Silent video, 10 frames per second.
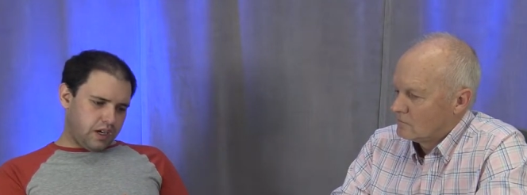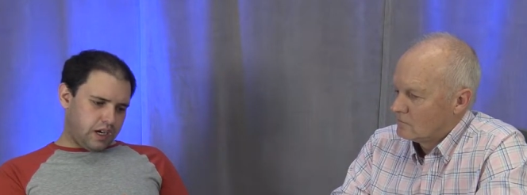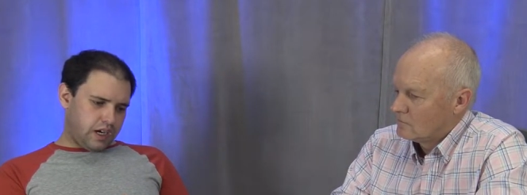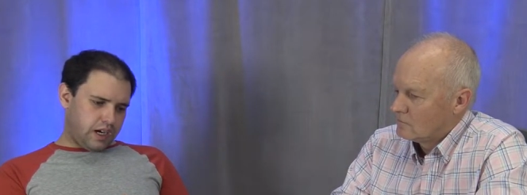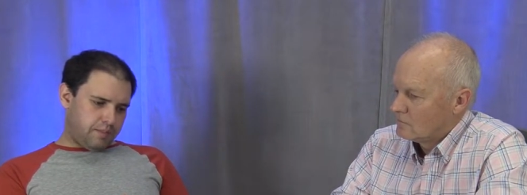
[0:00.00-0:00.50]

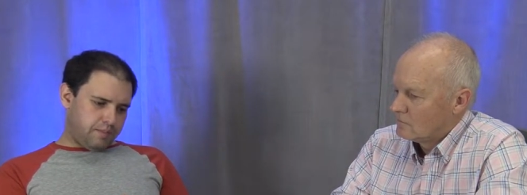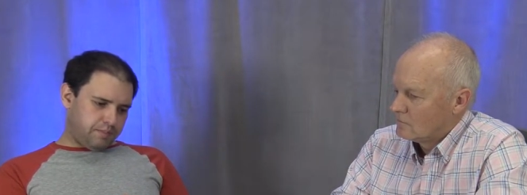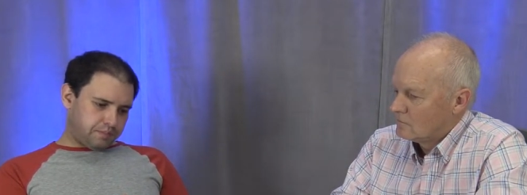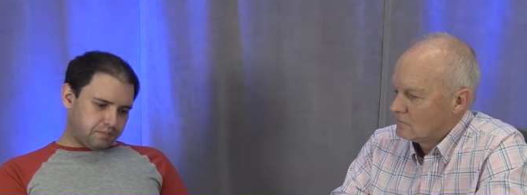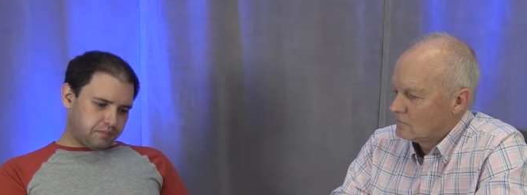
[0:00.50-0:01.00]
Speaker 1: Um,
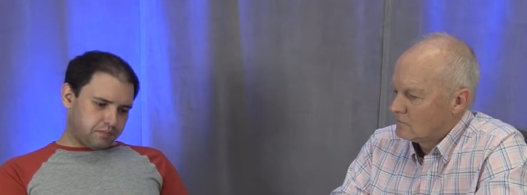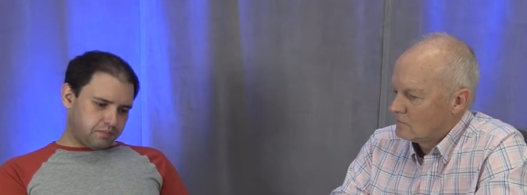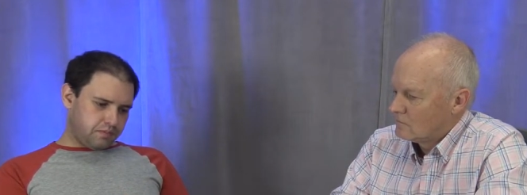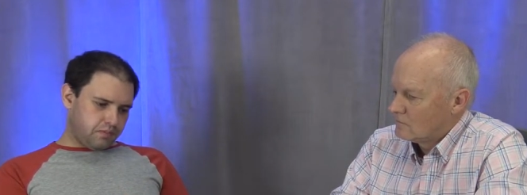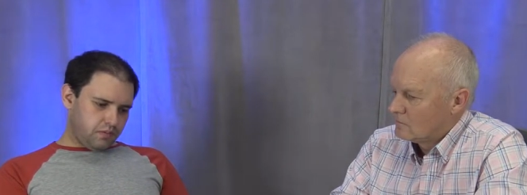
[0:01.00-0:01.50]

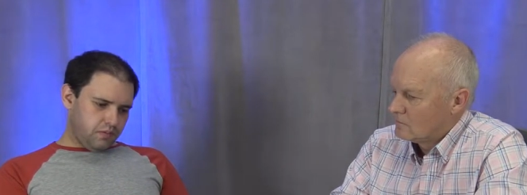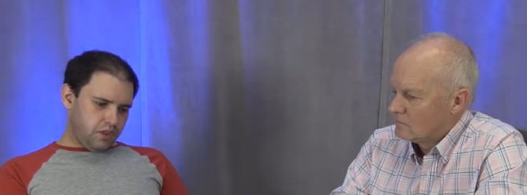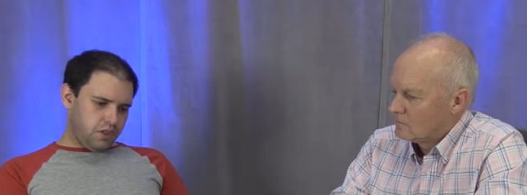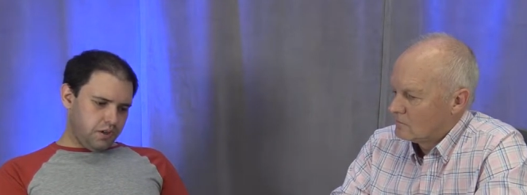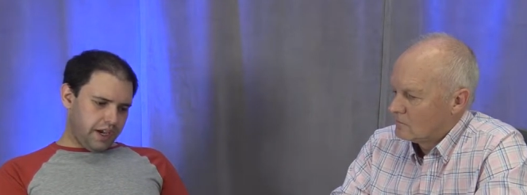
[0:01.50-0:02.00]

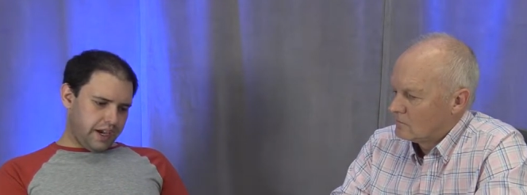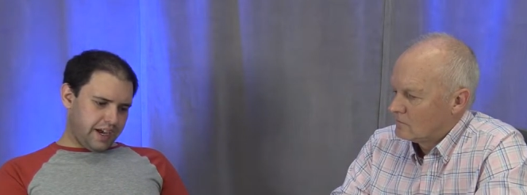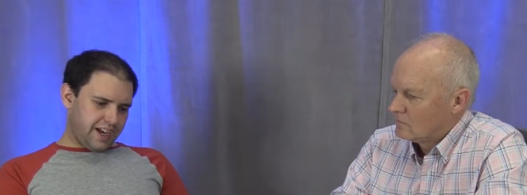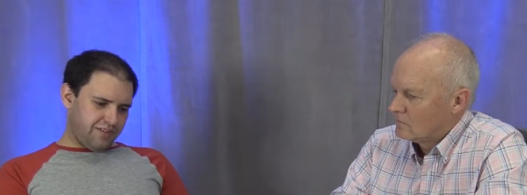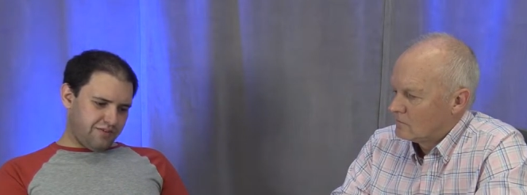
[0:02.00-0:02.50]
you
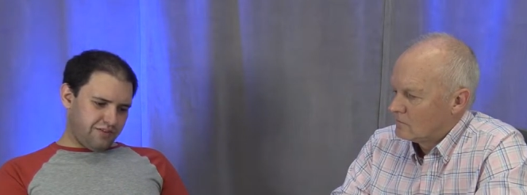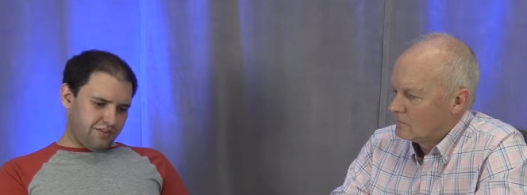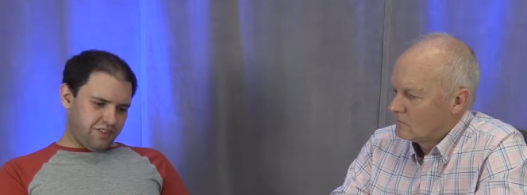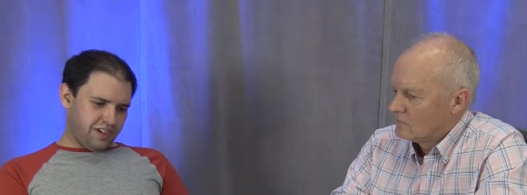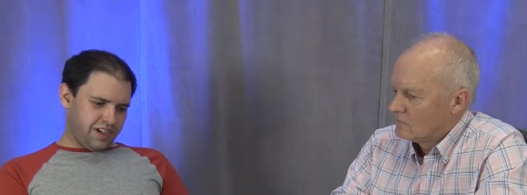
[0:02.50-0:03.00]
have
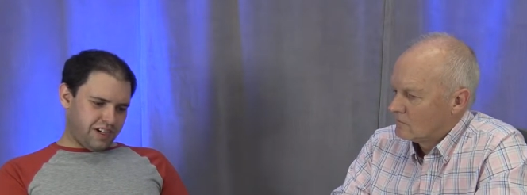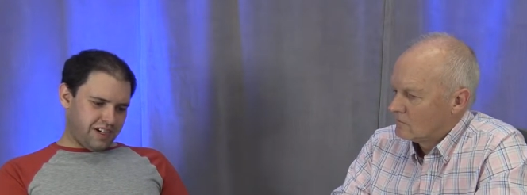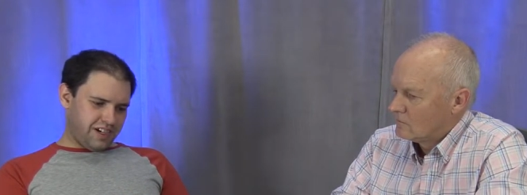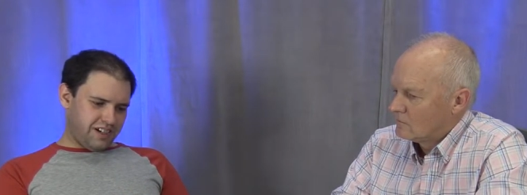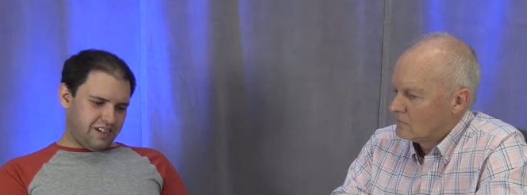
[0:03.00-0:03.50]

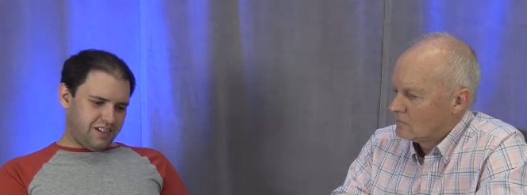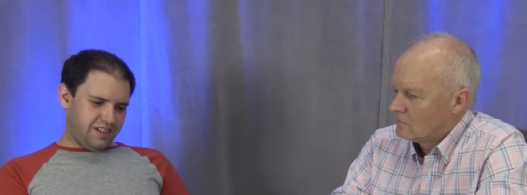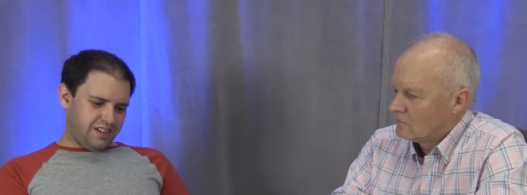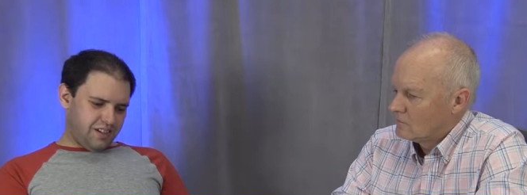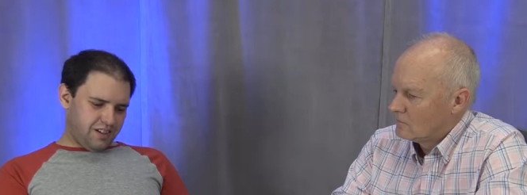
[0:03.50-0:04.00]
uh,
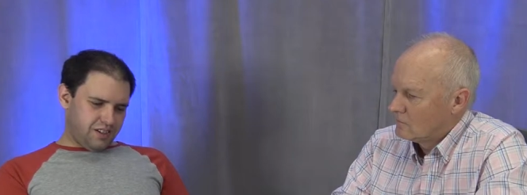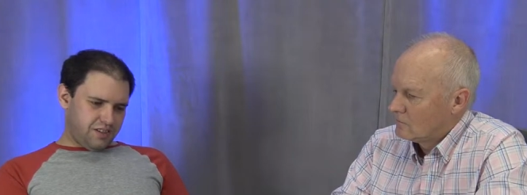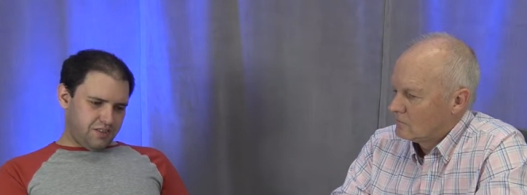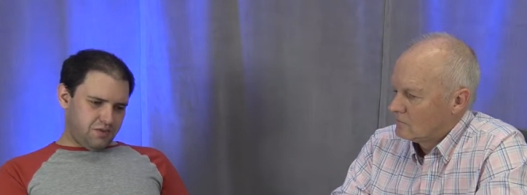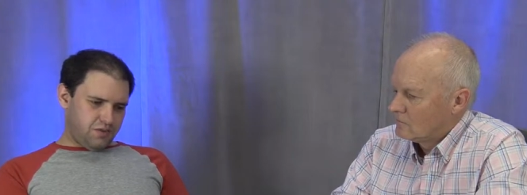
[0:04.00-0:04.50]

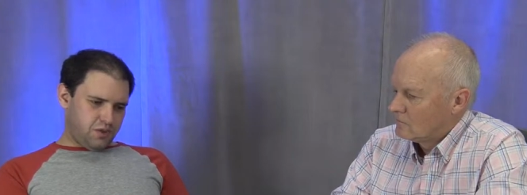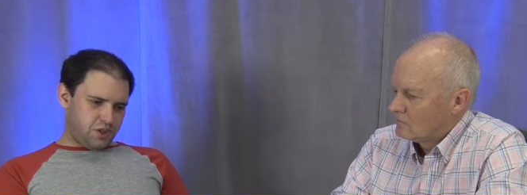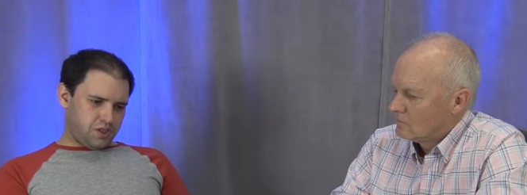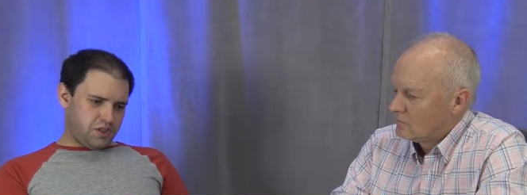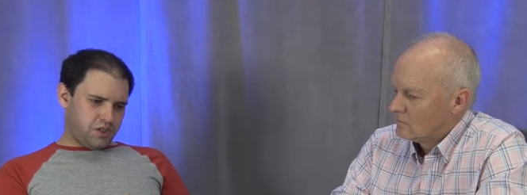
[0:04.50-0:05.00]

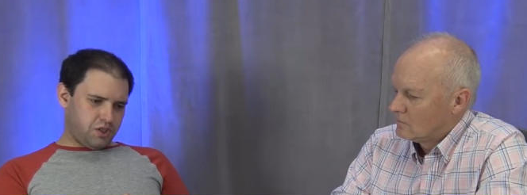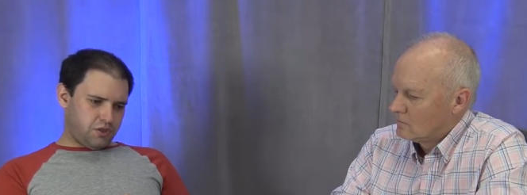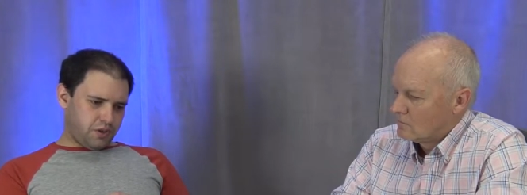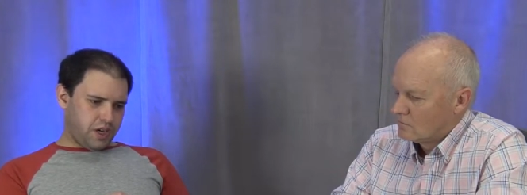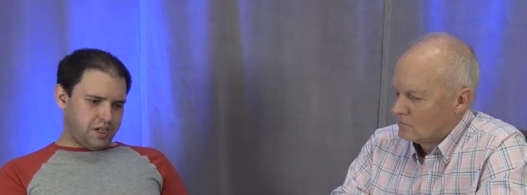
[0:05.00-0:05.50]
just
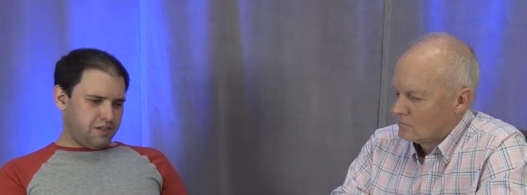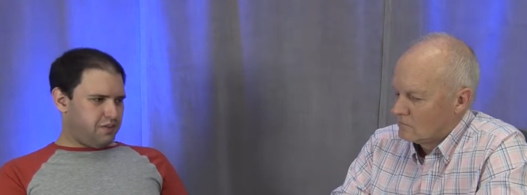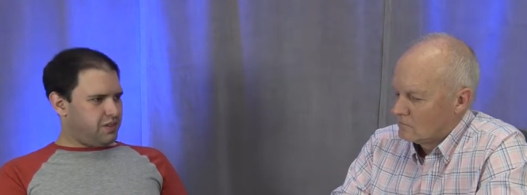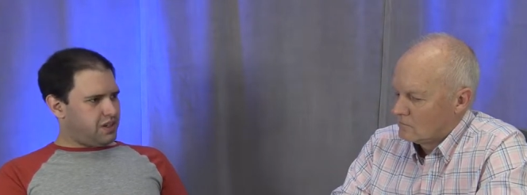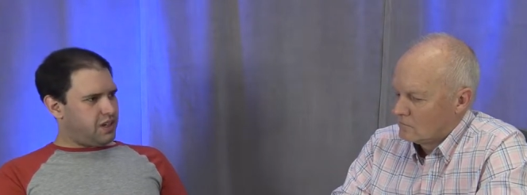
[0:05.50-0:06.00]
straight
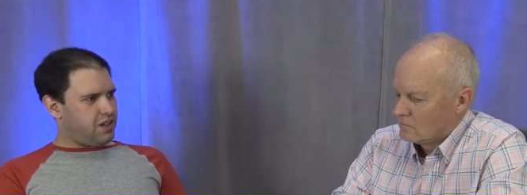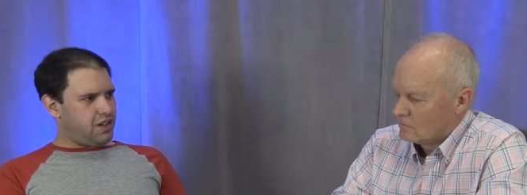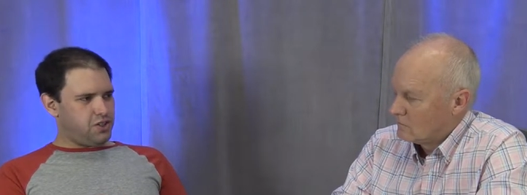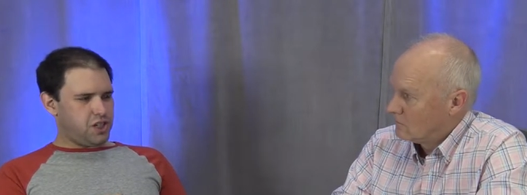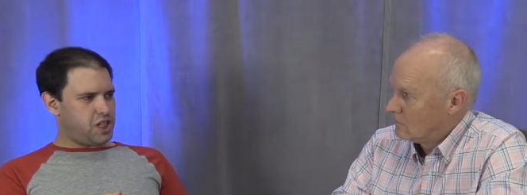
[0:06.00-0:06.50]
uh,
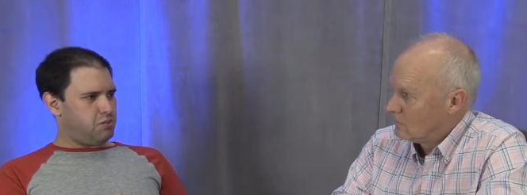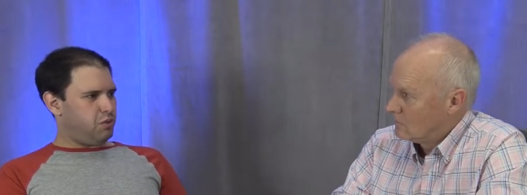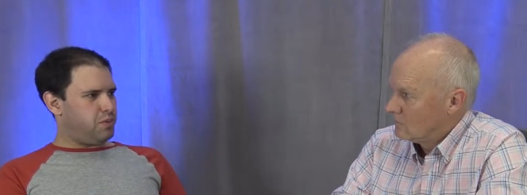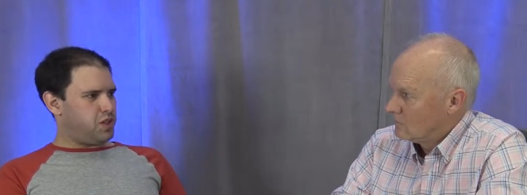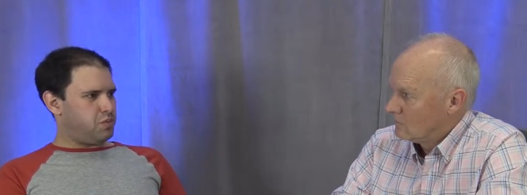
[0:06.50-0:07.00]
adjustable
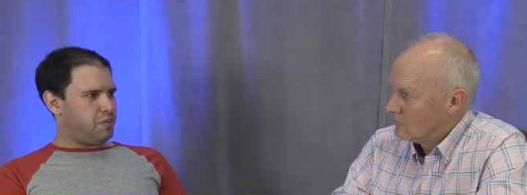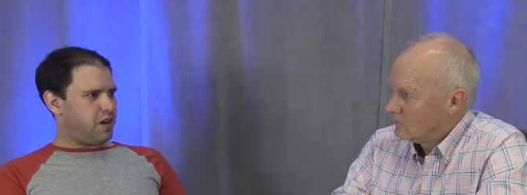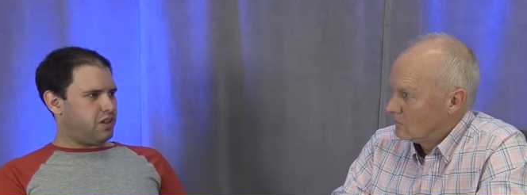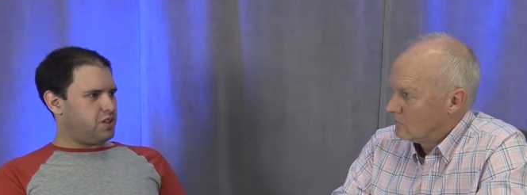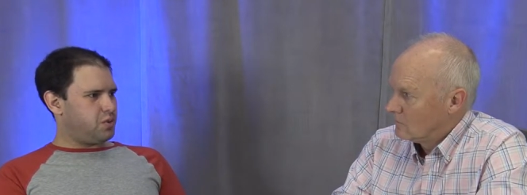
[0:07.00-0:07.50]
pitch
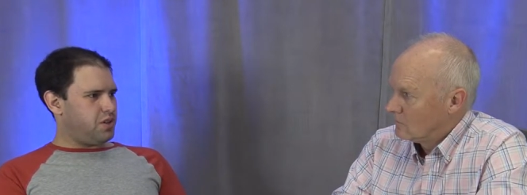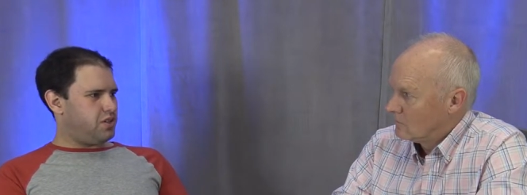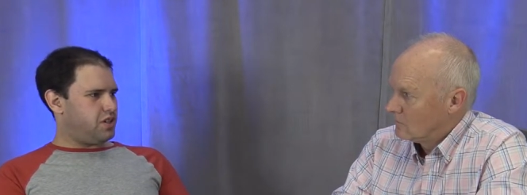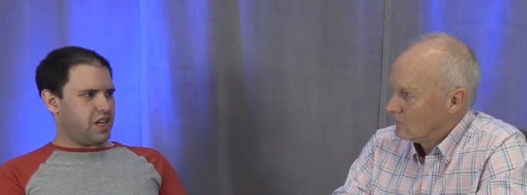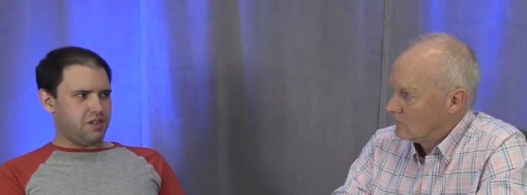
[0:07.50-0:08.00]
propellers where you
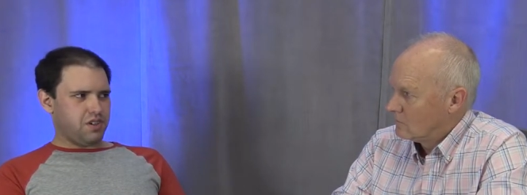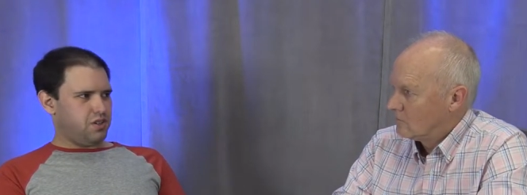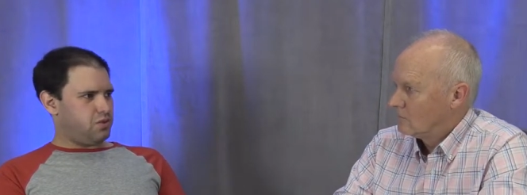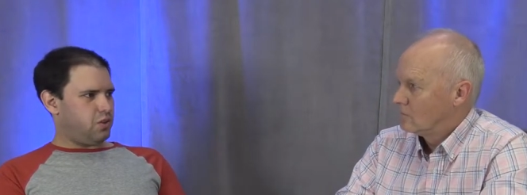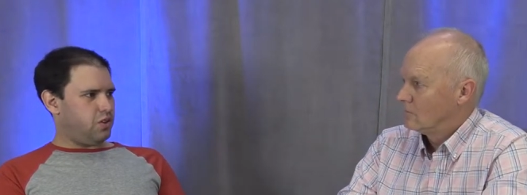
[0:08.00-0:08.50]
just have a
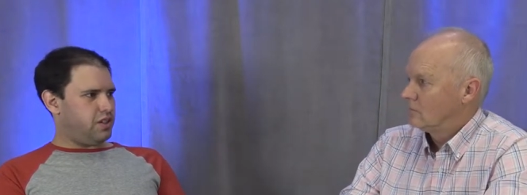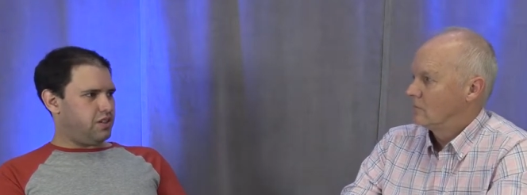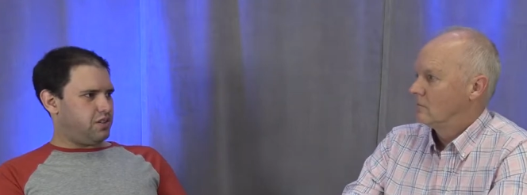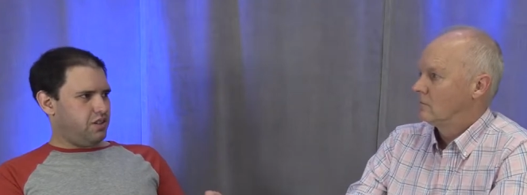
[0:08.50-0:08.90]
control that